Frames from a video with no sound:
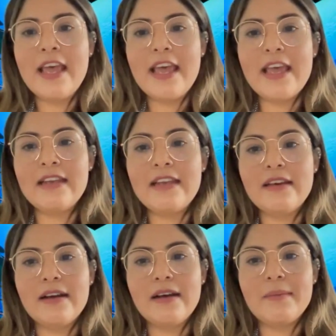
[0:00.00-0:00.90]

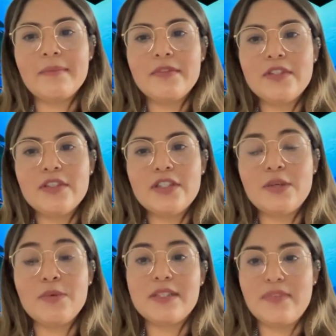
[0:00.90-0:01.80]
and she
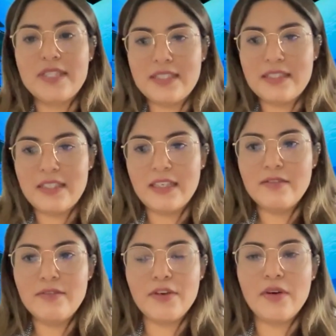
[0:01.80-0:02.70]
was
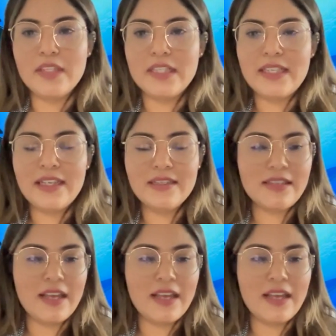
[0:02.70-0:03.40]
visiting for holidays.